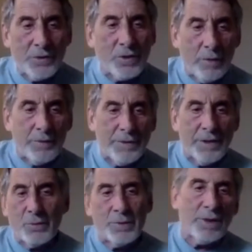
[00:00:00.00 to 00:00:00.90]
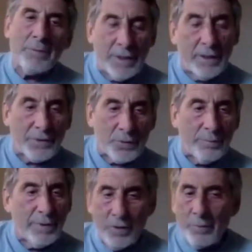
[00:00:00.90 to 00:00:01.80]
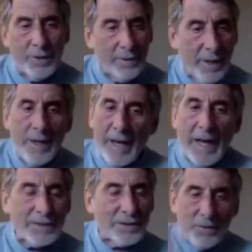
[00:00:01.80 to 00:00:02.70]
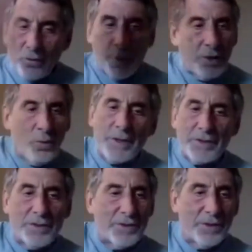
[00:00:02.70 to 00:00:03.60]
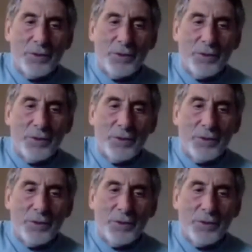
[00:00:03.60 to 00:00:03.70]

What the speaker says: conversation with somebody else. You'd be asking the 20 questions that you